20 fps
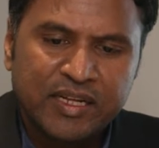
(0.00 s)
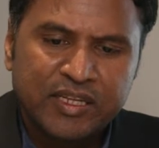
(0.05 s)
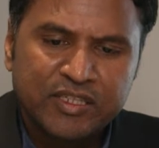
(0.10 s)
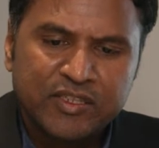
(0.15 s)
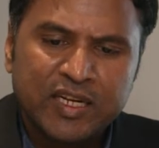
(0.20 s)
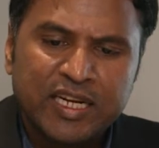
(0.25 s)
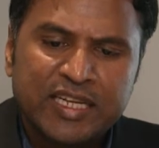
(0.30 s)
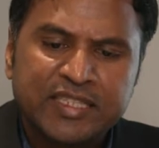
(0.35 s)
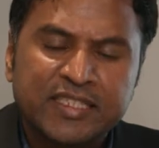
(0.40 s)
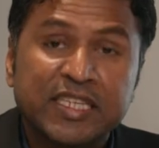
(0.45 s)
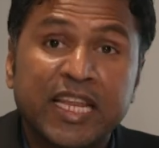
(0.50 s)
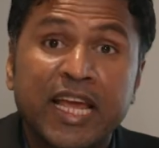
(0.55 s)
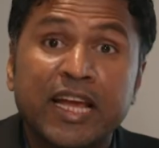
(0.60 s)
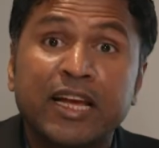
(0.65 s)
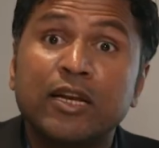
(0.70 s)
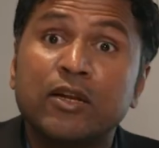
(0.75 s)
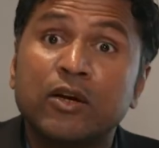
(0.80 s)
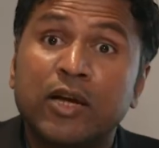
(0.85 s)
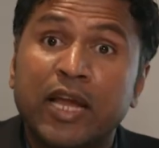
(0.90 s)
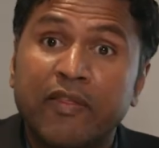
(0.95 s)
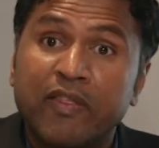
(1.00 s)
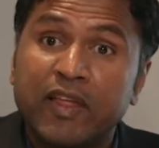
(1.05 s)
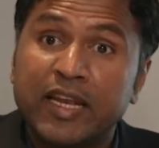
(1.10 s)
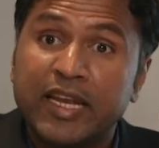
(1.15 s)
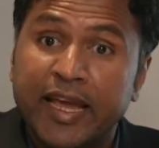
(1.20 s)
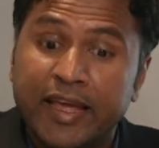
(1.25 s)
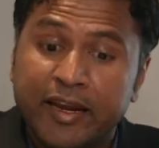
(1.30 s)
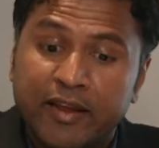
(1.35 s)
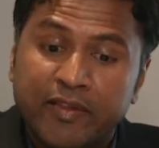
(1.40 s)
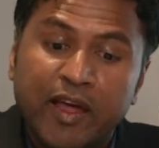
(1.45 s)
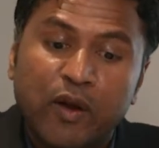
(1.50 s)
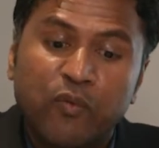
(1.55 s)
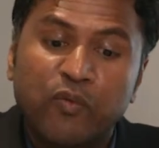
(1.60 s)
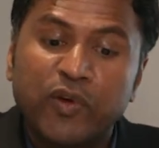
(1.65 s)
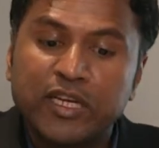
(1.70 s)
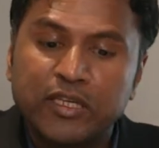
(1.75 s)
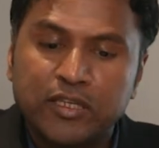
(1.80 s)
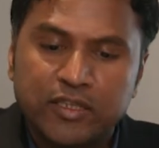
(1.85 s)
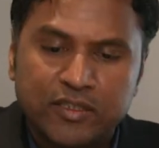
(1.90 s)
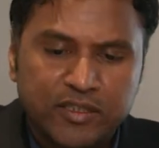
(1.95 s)
So let's take a look at the data that
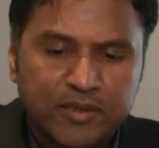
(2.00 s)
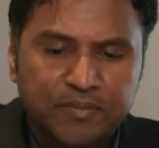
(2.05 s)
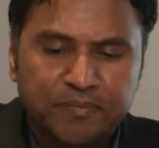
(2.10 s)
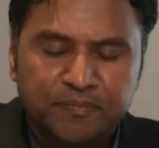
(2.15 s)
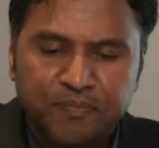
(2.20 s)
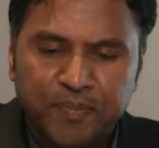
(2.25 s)
we used.